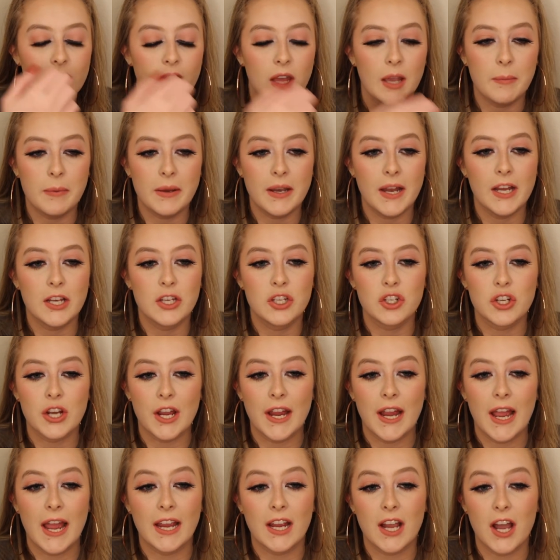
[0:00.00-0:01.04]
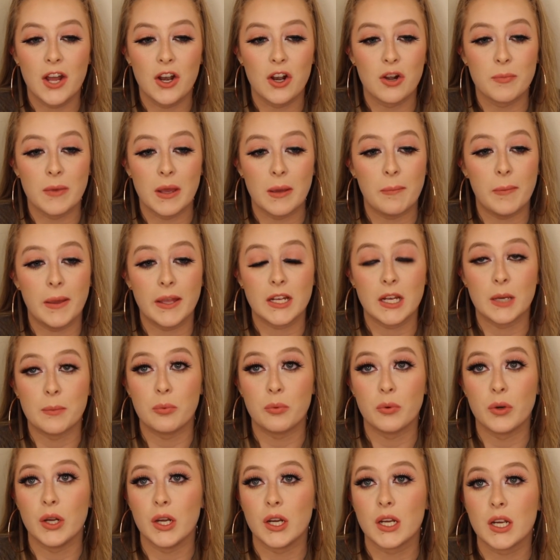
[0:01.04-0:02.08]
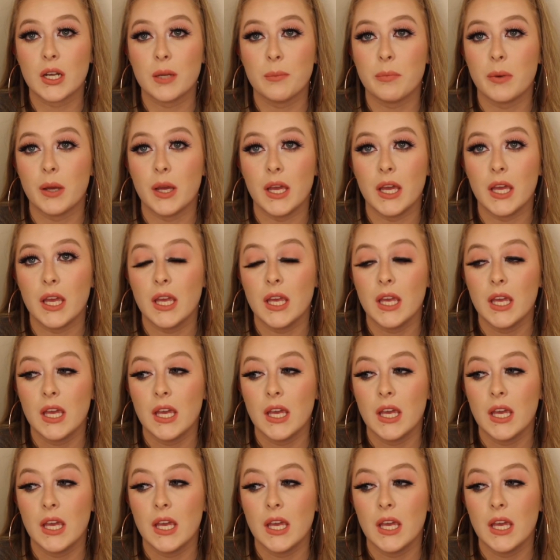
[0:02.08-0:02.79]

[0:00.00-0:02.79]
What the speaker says: I mean, I got all my makeup work, but